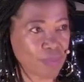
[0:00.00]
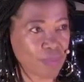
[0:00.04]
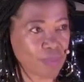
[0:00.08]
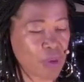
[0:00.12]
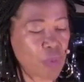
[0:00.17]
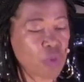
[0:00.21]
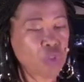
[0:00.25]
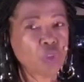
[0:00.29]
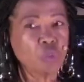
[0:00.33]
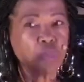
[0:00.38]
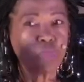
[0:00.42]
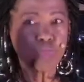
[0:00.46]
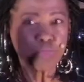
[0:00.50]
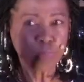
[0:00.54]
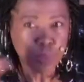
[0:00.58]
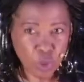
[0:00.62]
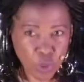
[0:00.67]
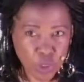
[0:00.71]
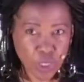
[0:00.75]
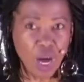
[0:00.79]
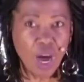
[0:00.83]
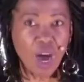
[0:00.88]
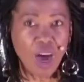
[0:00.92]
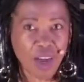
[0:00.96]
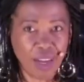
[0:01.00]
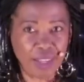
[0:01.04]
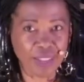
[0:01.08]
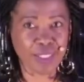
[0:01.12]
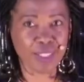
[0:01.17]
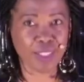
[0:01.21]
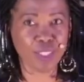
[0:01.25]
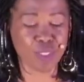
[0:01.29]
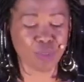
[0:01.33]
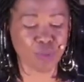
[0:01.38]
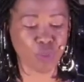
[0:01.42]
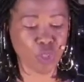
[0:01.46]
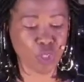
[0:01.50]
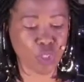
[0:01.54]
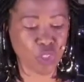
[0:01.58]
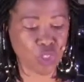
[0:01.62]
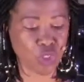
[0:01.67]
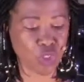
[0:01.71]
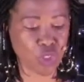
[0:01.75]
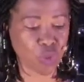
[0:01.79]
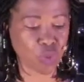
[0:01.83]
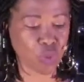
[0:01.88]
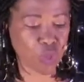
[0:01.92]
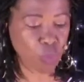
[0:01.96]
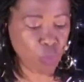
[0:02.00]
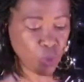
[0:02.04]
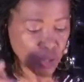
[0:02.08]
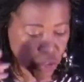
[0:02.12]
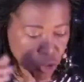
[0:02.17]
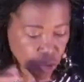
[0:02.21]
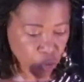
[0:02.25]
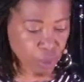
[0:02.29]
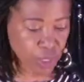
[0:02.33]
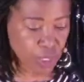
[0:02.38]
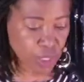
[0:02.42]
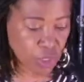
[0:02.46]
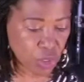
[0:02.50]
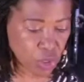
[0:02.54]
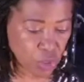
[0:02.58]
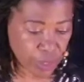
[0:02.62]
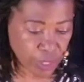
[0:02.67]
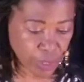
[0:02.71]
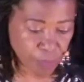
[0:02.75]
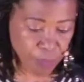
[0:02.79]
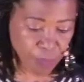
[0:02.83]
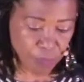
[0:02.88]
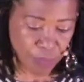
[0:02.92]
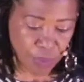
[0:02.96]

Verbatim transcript: We should put on these virtues. We should really do it.